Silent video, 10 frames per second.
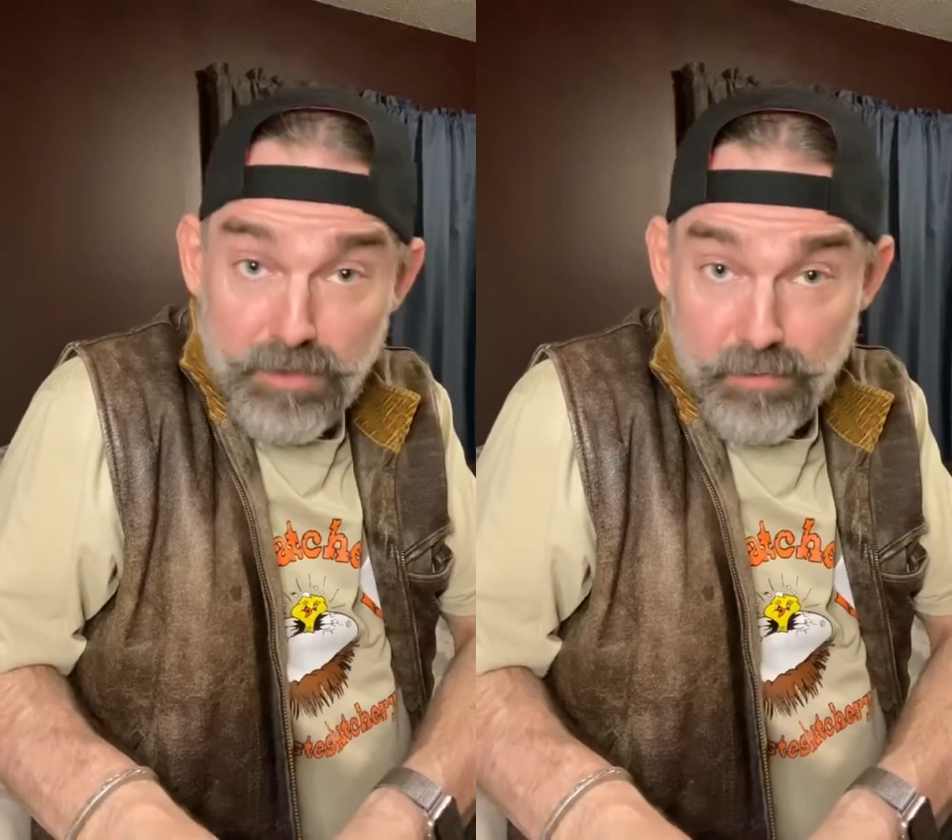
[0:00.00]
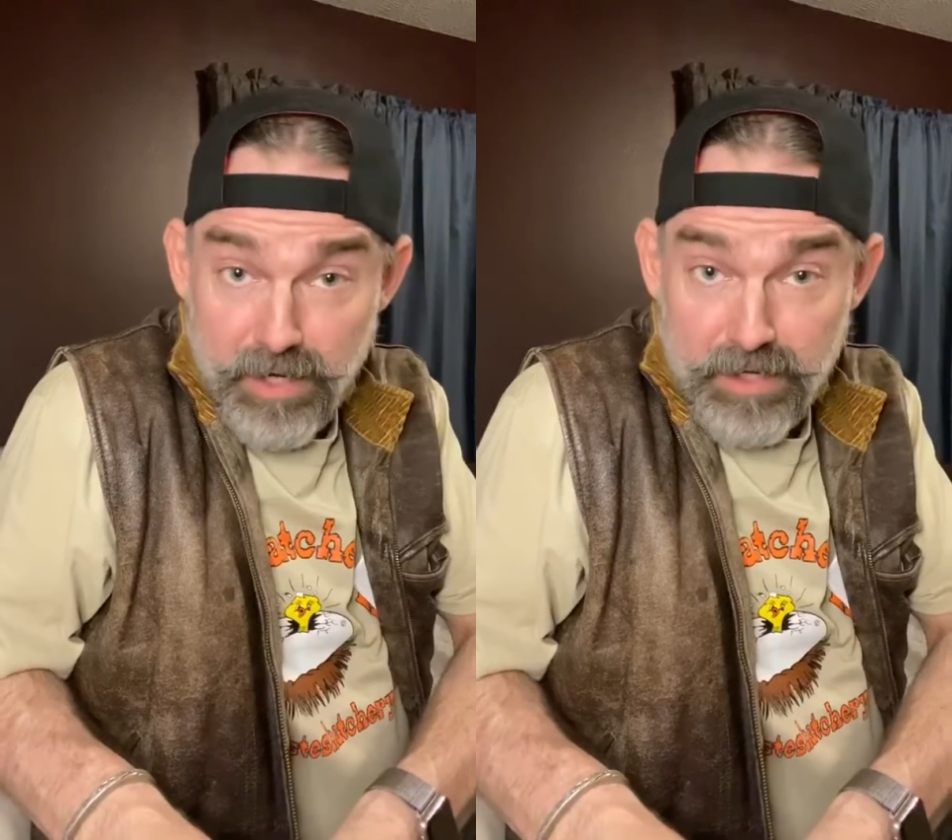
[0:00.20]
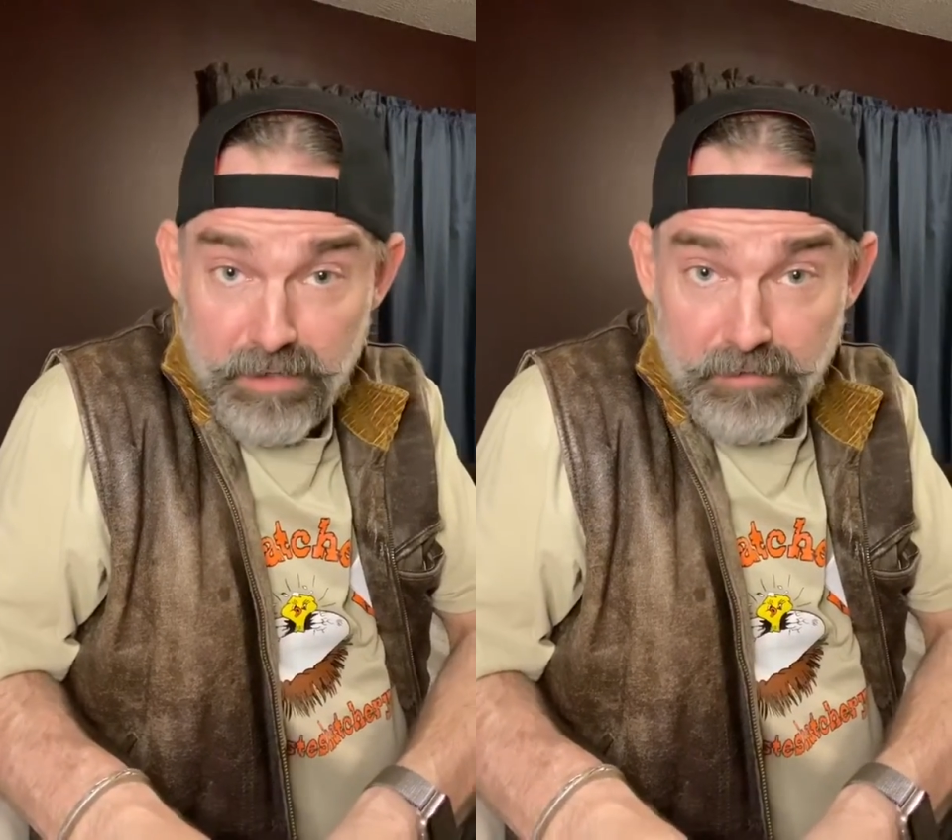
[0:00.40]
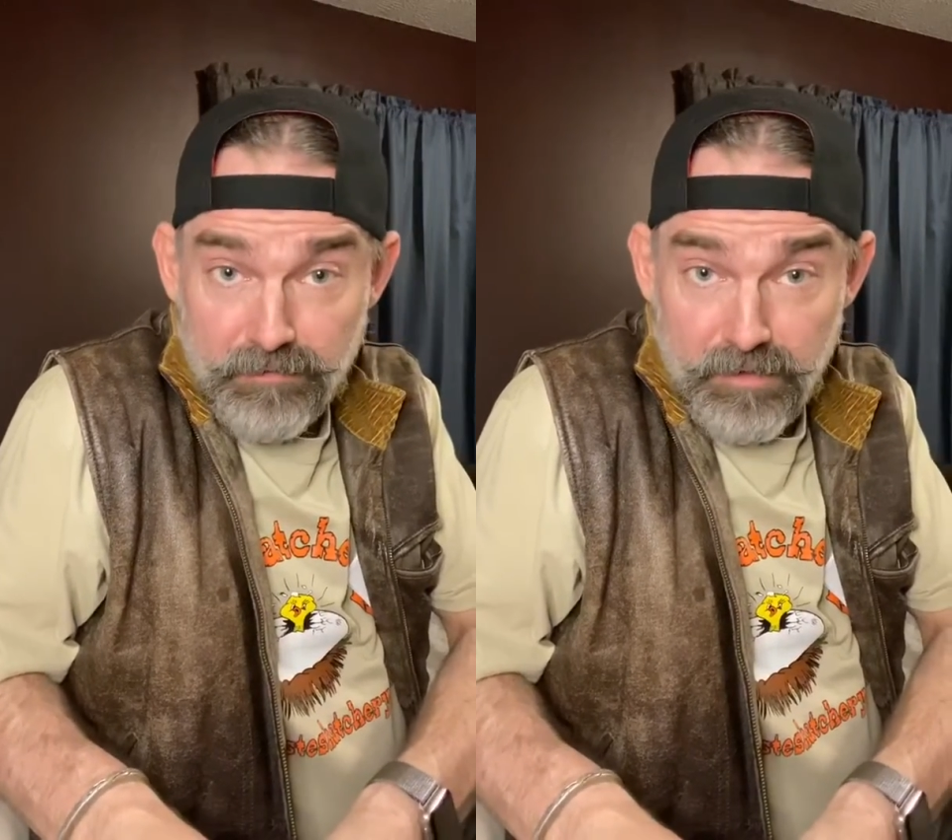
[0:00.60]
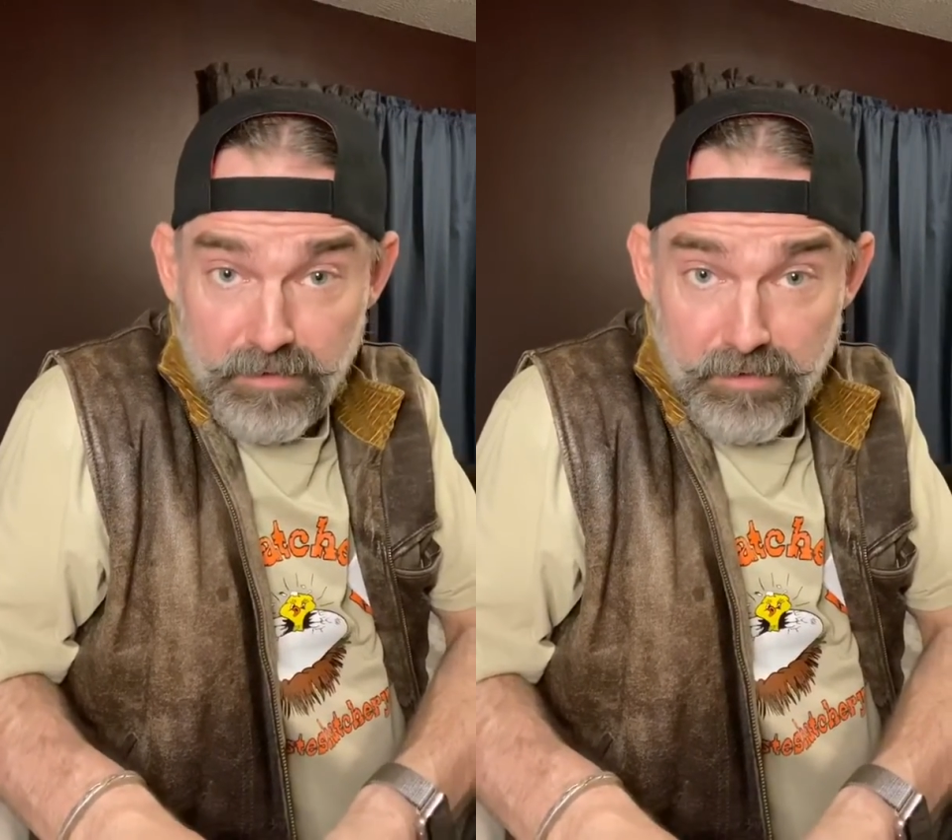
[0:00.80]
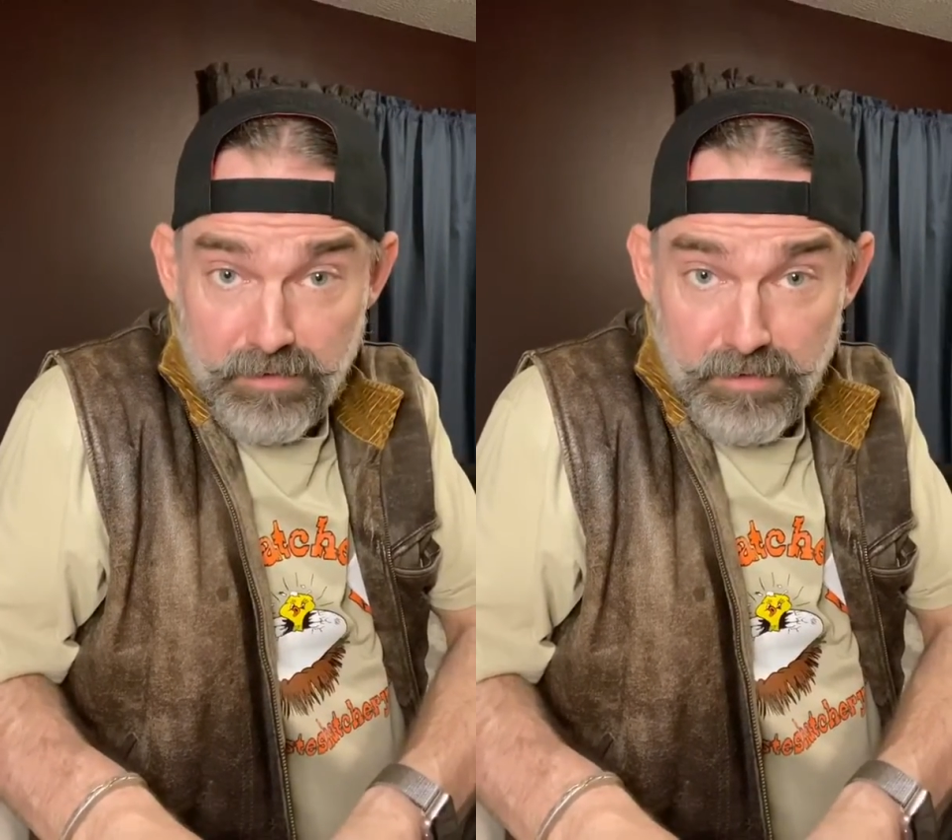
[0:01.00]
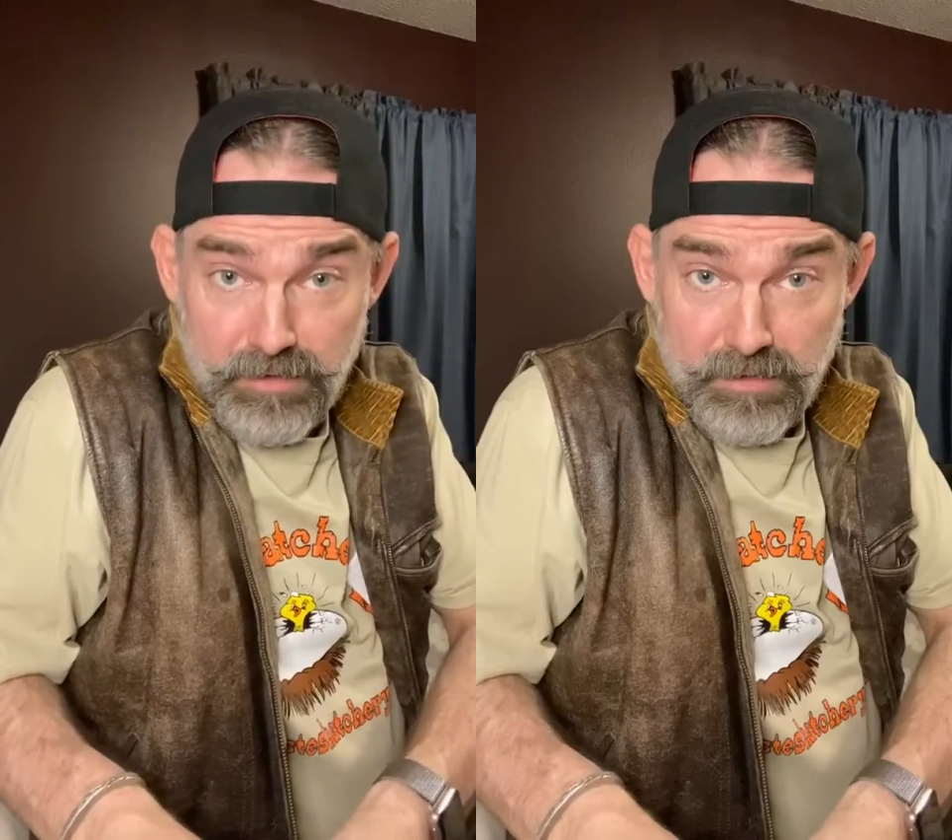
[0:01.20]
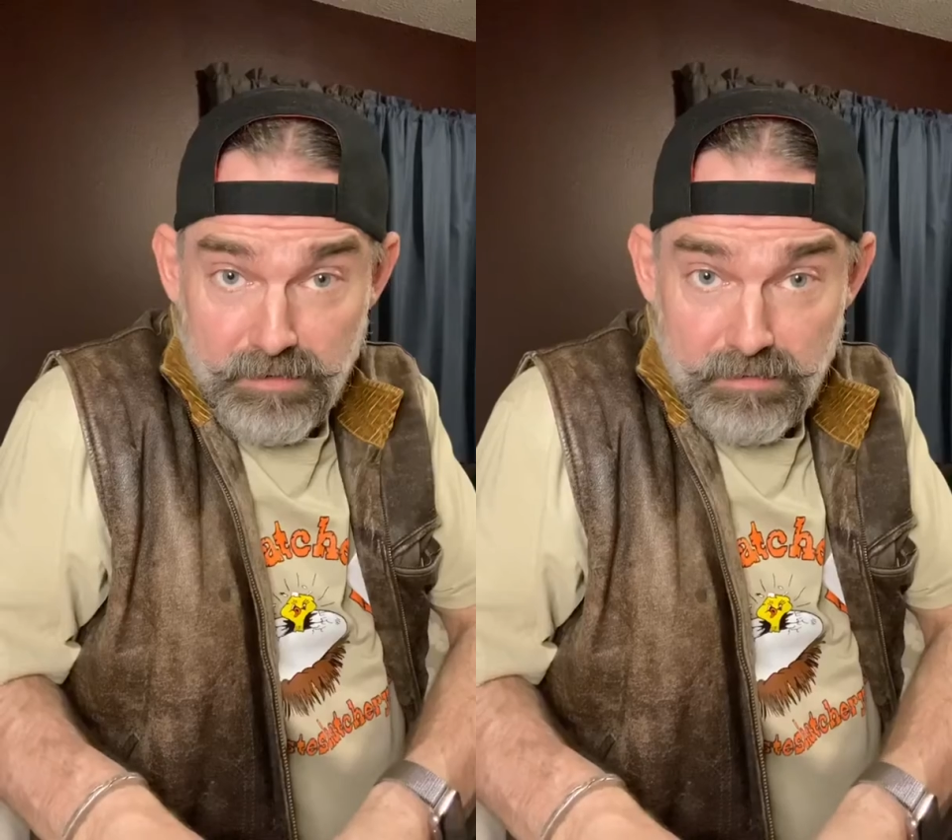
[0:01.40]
the regular filters